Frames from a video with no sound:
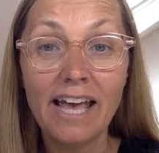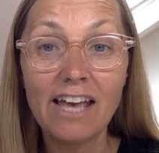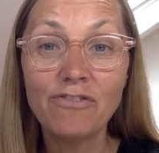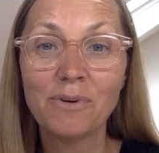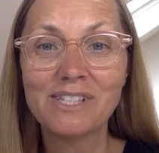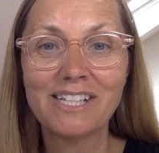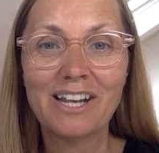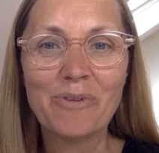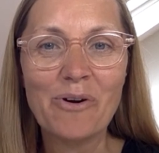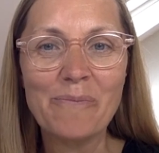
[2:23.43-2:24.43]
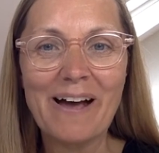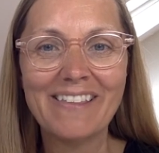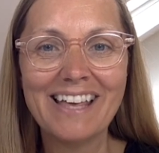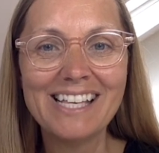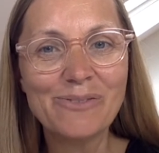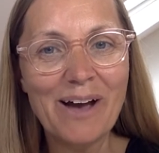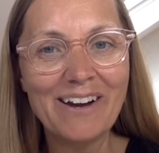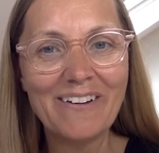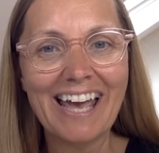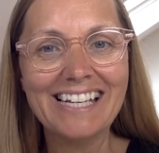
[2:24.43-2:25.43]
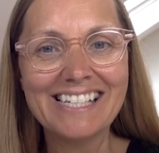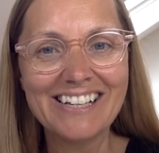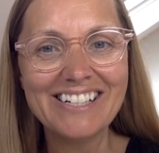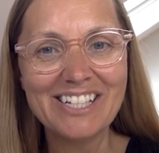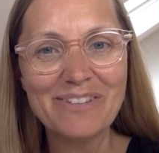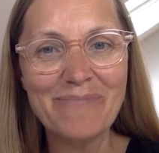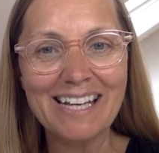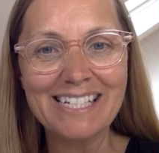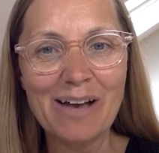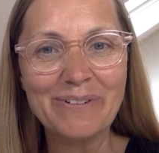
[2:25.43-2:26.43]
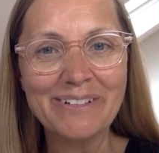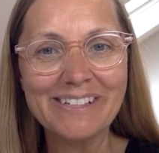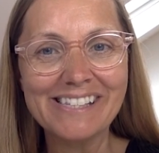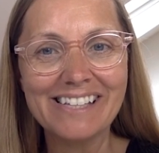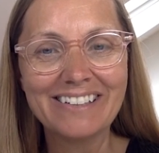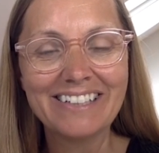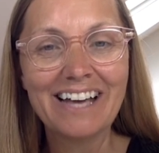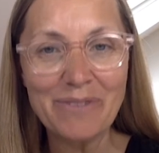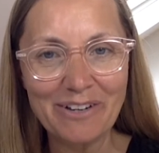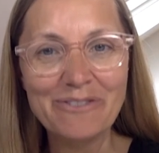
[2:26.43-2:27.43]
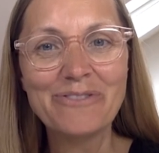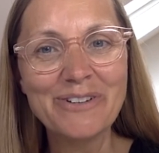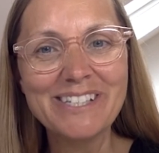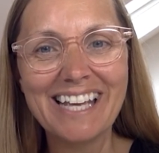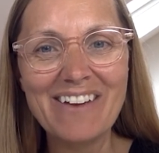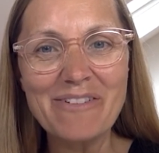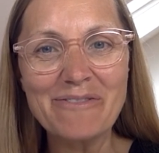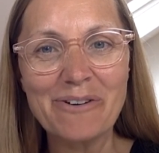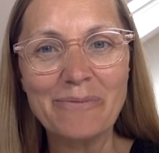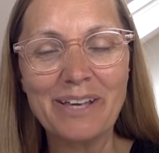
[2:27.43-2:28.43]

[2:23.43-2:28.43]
If you want to learn more about this, why not get in touch at Mindapples? And we look forward to hearing from